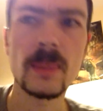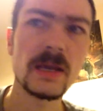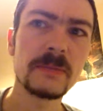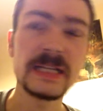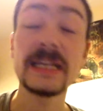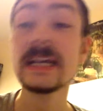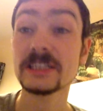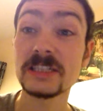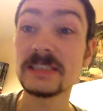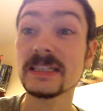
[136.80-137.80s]
I mean, he
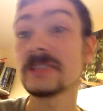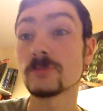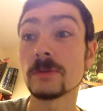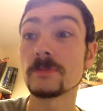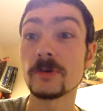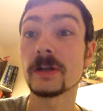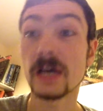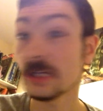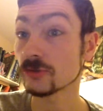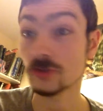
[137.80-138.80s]
actually says at one point,
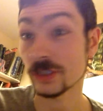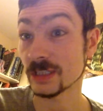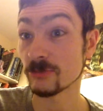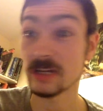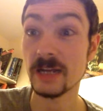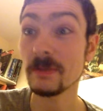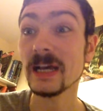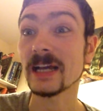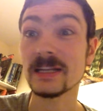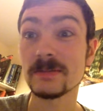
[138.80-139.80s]
I tried to bring her
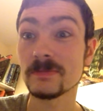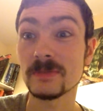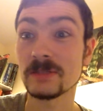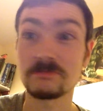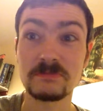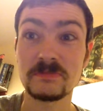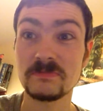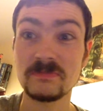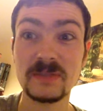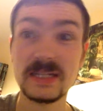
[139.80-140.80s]
back, and
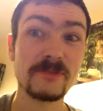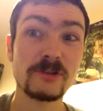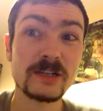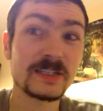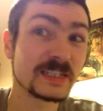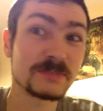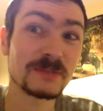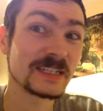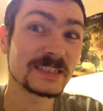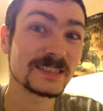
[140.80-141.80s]
he never actually
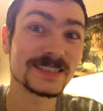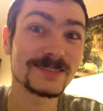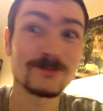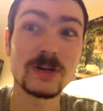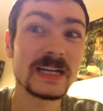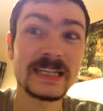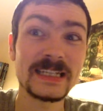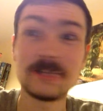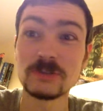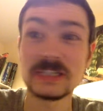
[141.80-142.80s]
explains why
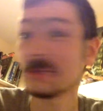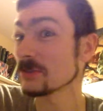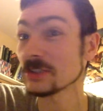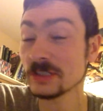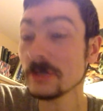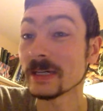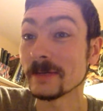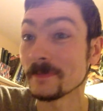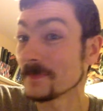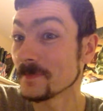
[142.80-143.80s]
he wasn't able to do it.
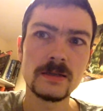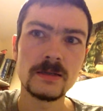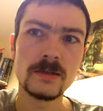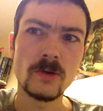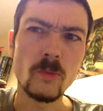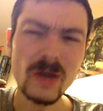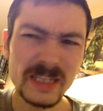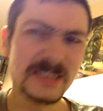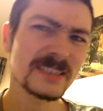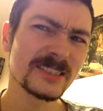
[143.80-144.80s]
Why
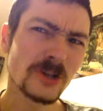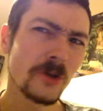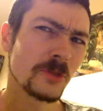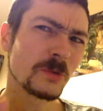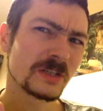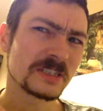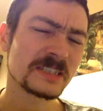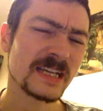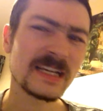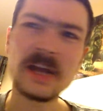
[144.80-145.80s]
is Scott the one to
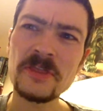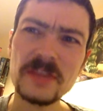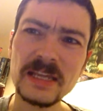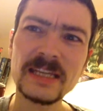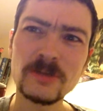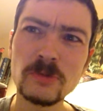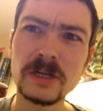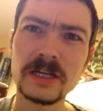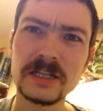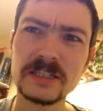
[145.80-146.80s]
say, I think it
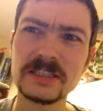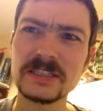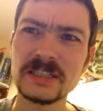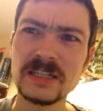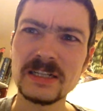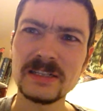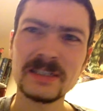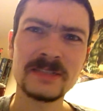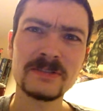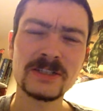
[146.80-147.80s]
worked?
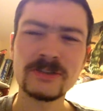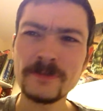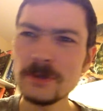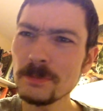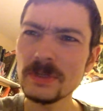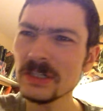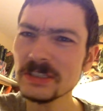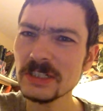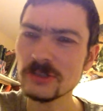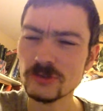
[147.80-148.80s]
Are a few
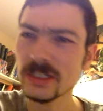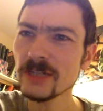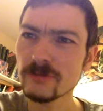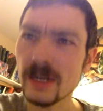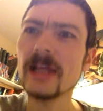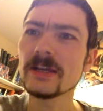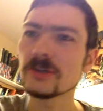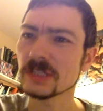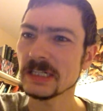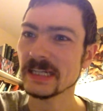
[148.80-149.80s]
birds in a tree really a
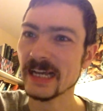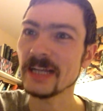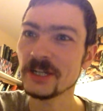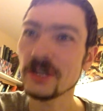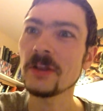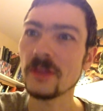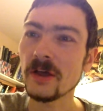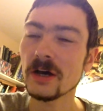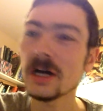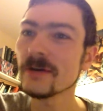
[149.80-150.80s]
good indication
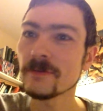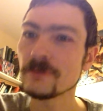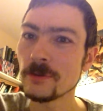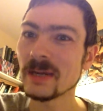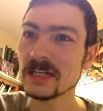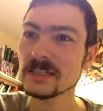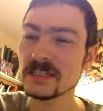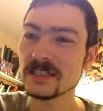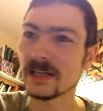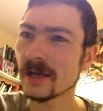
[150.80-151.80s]
that half of
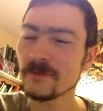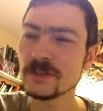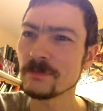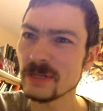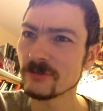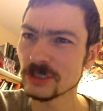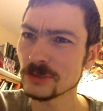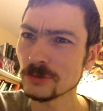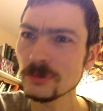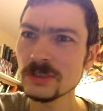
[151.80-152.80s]
humanity's lives have been
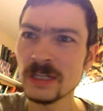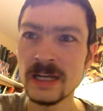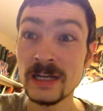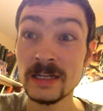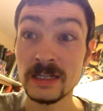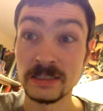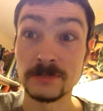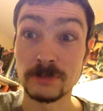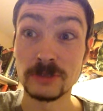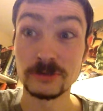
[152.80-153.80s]
restored? As
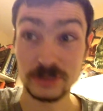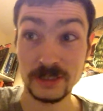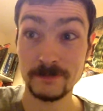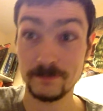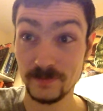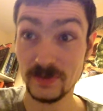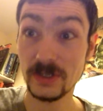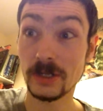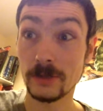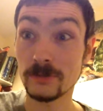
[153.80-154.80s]
opposed to,
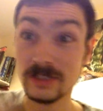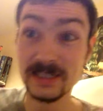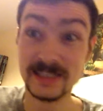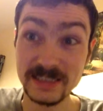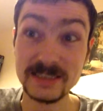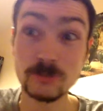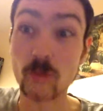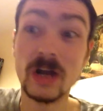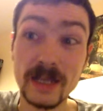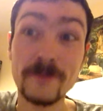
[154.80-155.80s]
Clint's
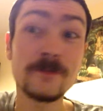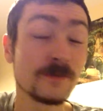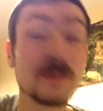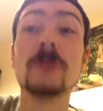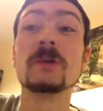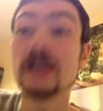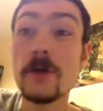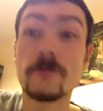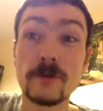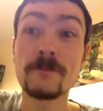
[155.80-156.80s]
wife, that we
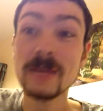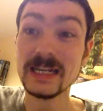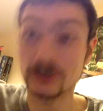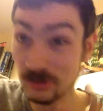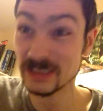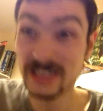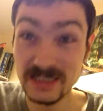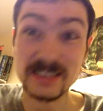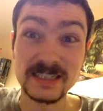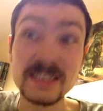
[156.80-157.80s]
know for a fact was
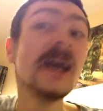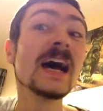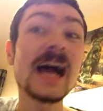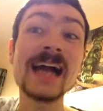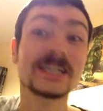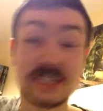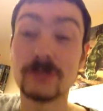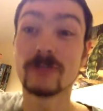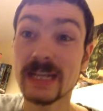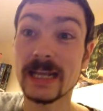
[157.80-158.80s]
dusted, actually
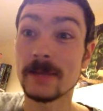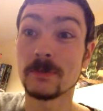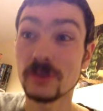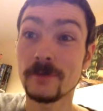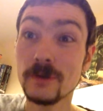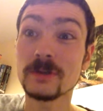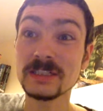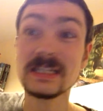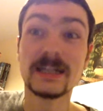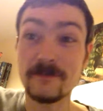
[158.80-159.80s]
ringing him on the phone.
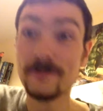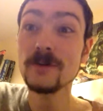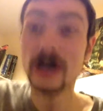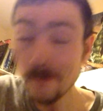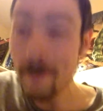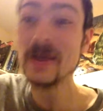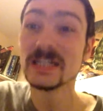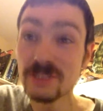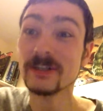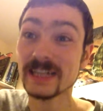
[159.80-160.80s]
Isn't that a far
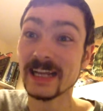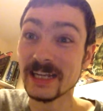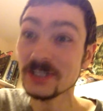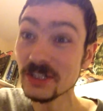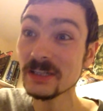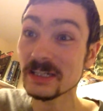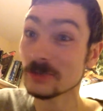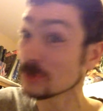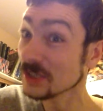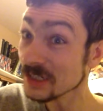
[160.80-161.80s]
better indication that
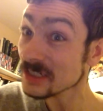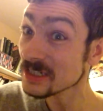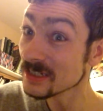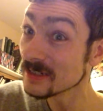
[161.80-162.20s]
it's worked?